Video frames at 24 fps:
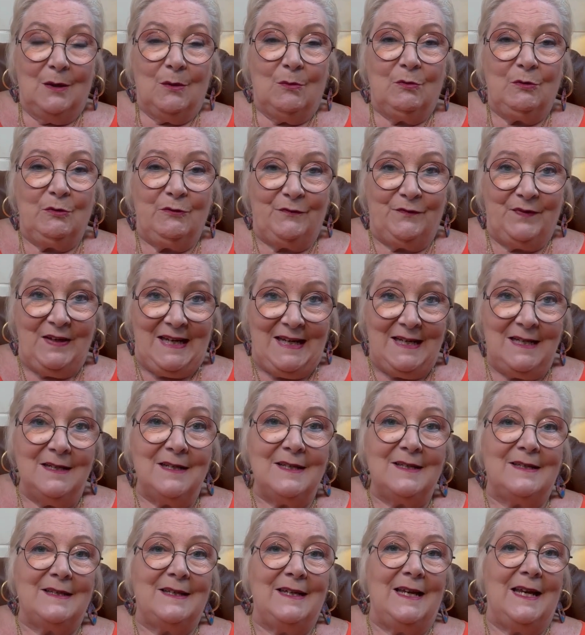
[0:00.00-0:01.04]
Well,
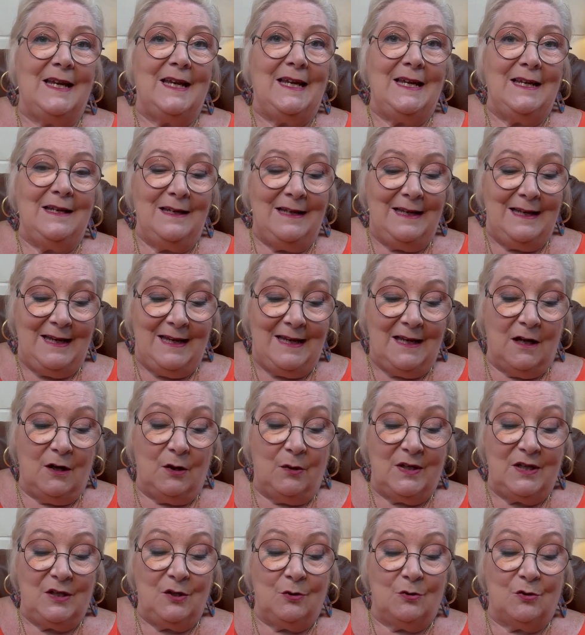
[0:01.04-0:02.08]
Venus in Leo
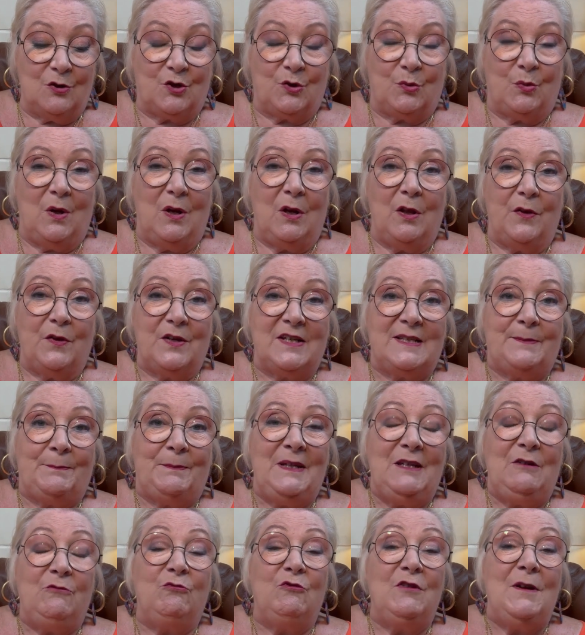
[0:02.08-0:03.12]
in your 12th has
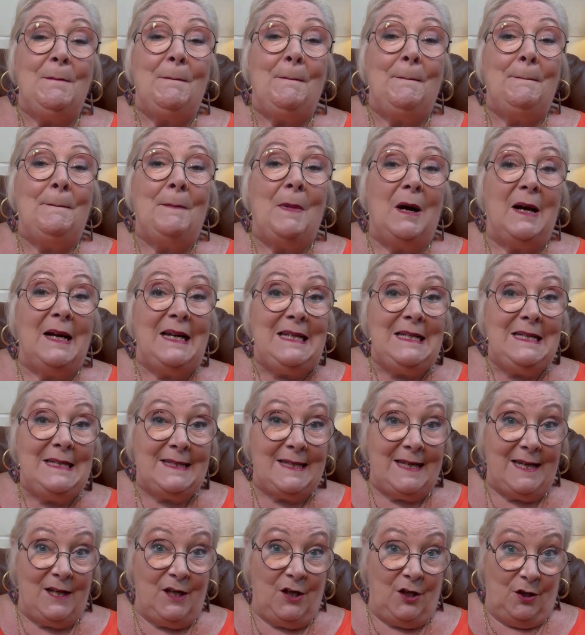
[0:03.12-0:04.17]
been
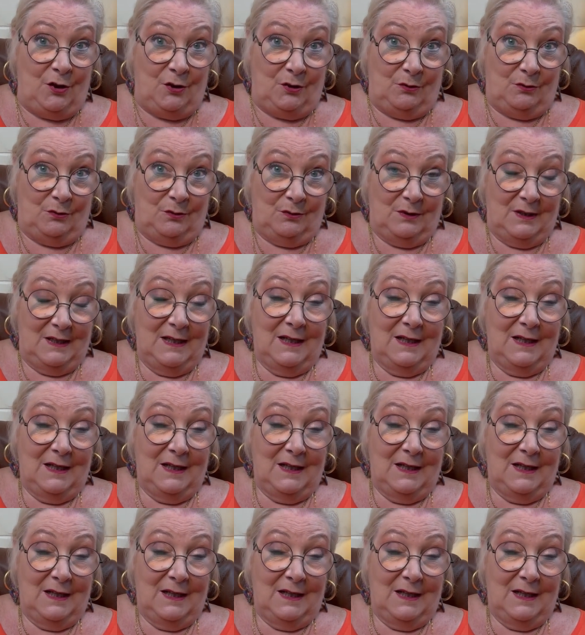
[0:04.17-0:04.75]
reminding you